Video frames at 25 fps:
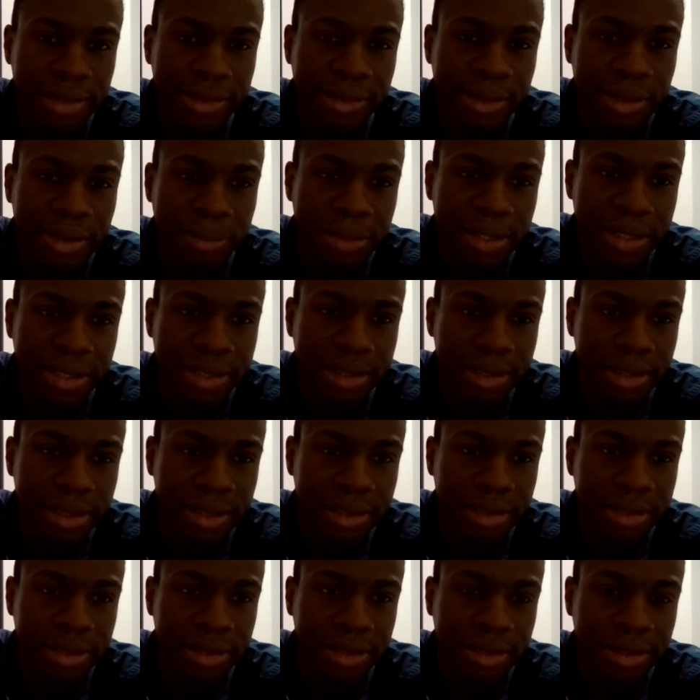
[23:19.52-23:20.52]
is a
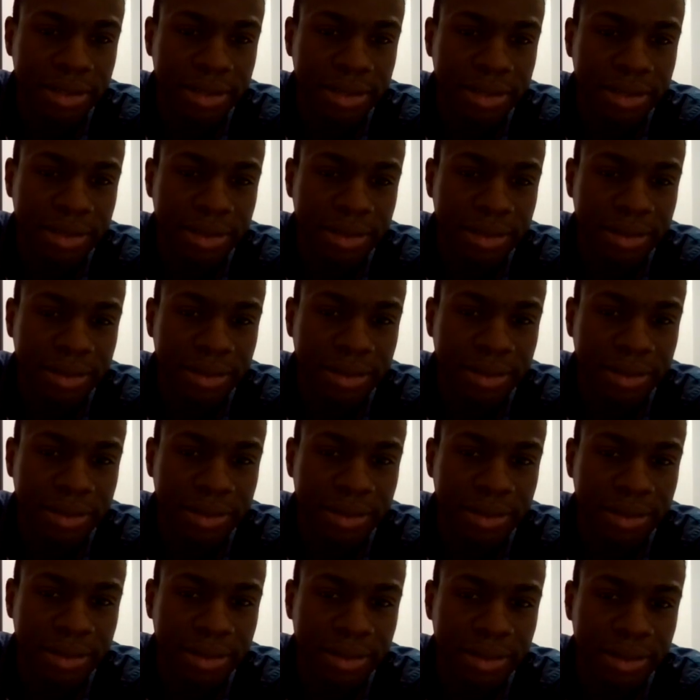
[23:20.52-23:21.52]
business.
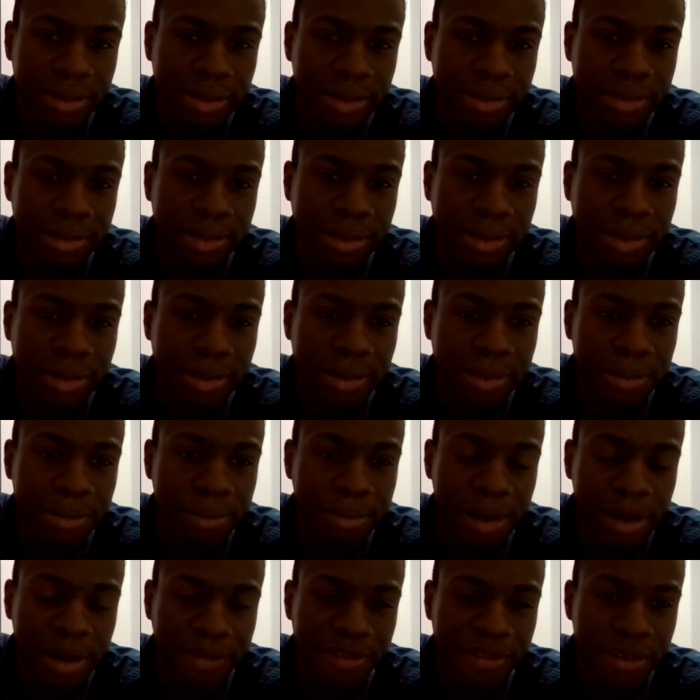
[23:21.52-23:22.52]
It's a
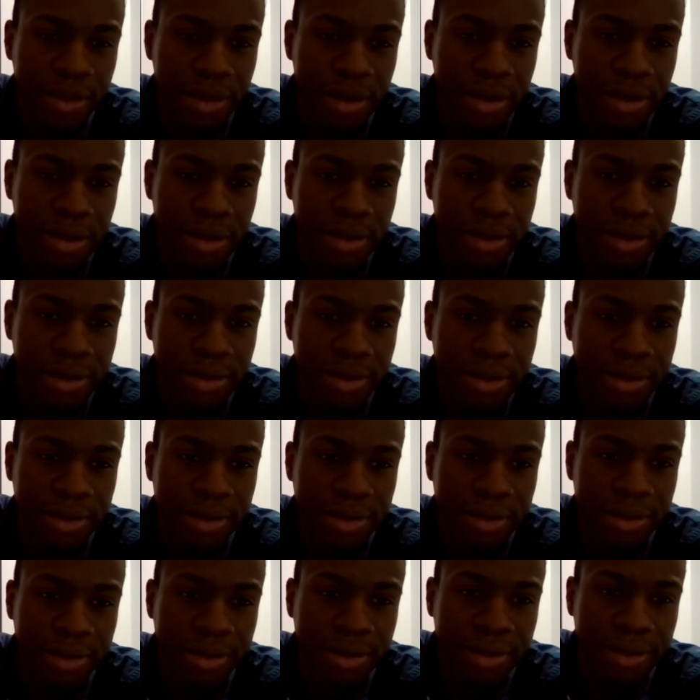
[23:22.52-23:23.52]
mafia
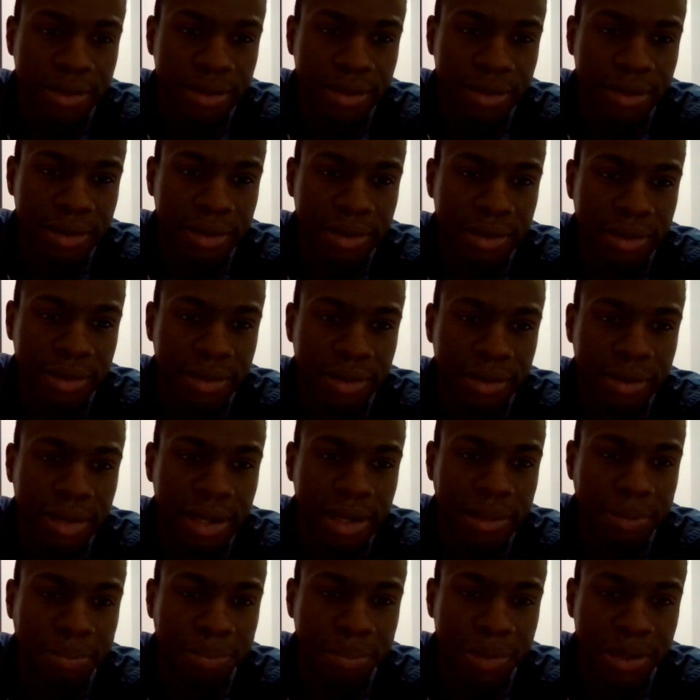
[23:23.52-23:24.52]

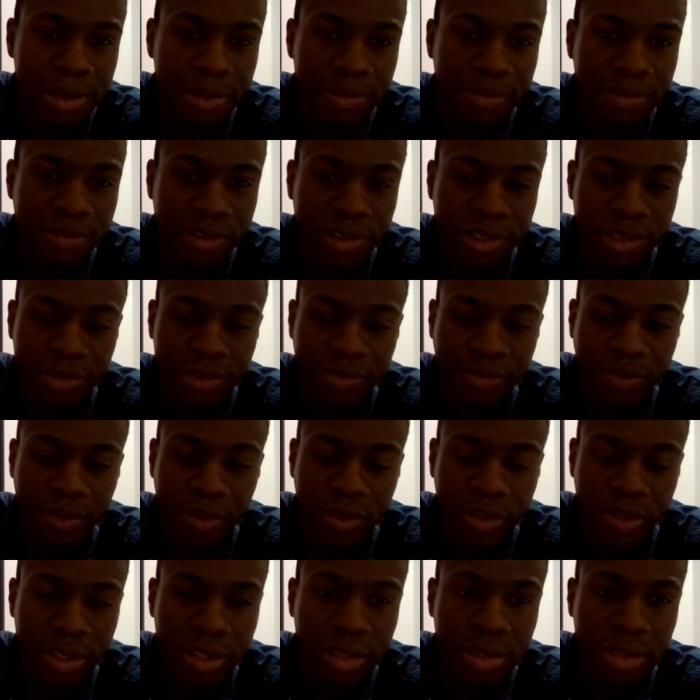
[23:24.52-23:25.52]
that pilfers
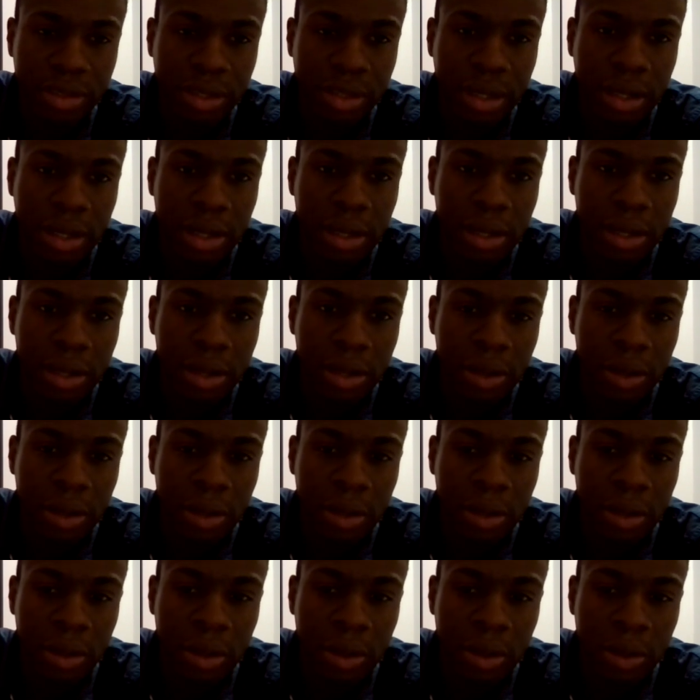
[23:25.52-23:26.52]
funds
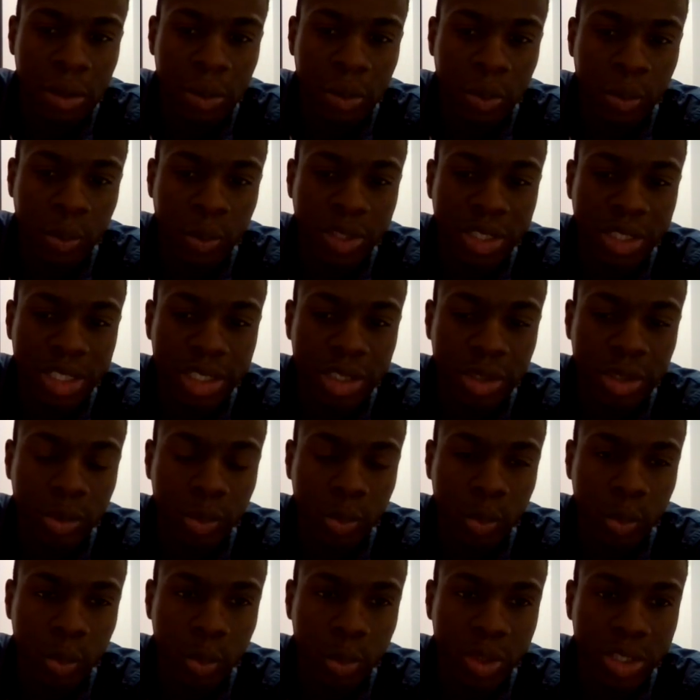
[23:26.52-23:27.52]
with
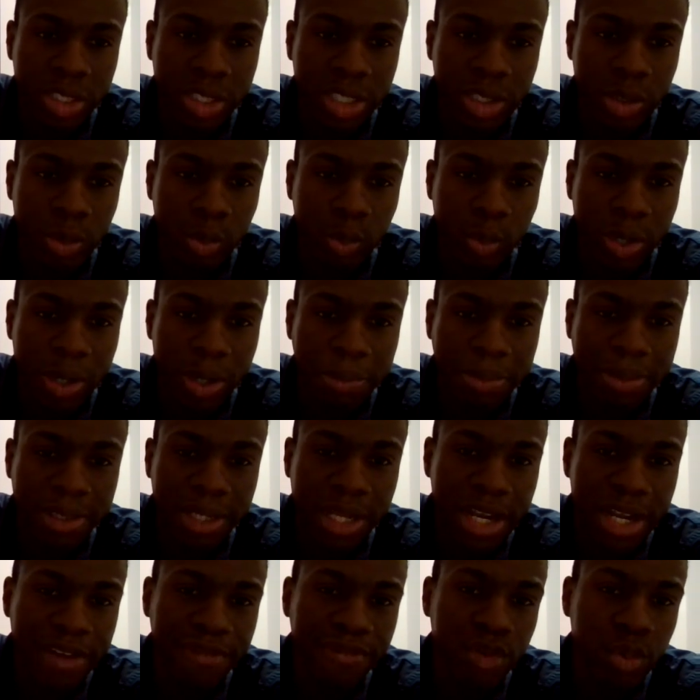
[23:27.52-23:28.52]
its
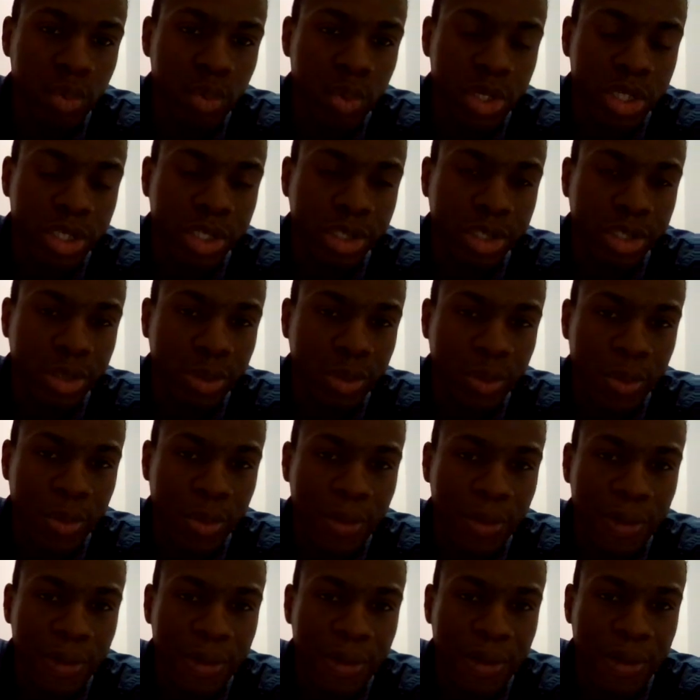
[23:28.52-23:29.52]
webs everywhere.
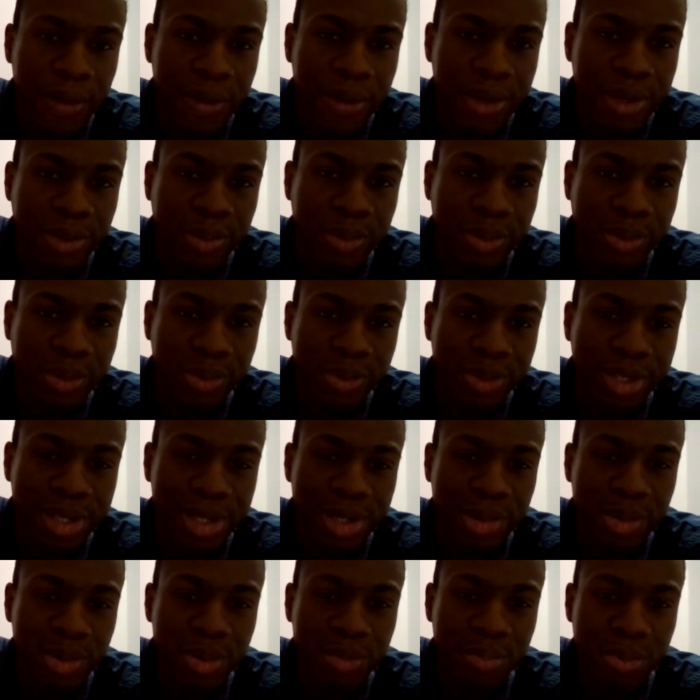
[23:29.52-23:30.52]
So it was
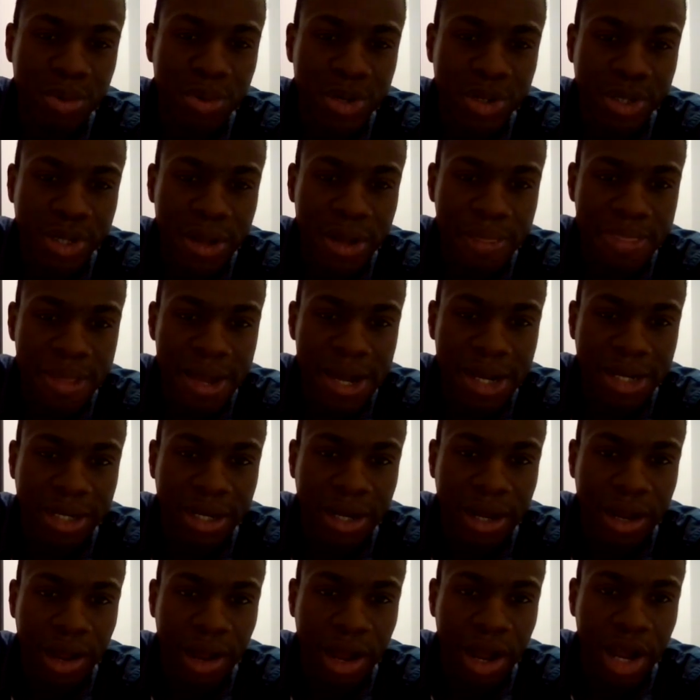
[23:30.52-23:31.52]
recently reported
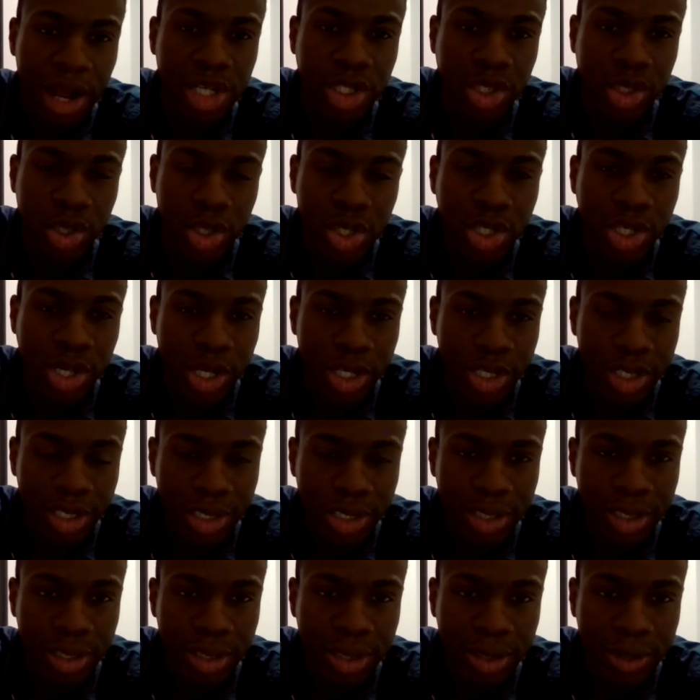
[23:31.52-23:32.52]
that a
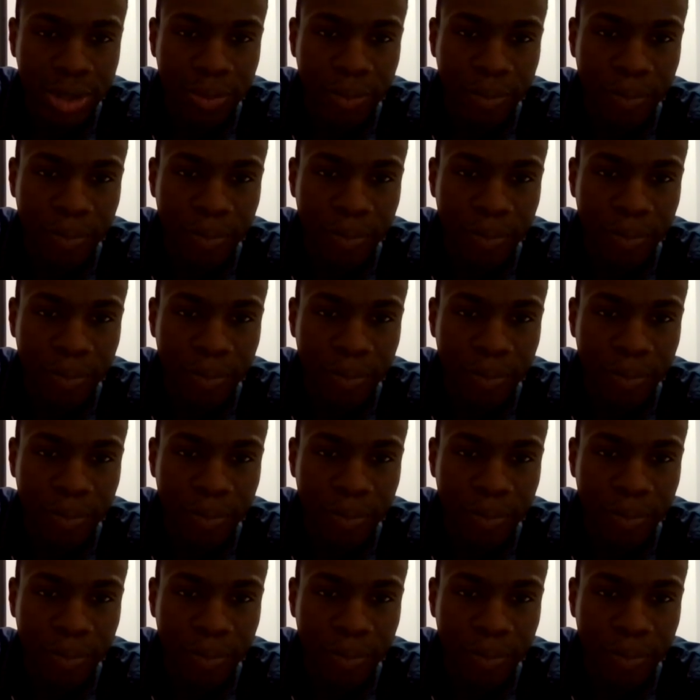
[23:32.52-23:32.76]
journalist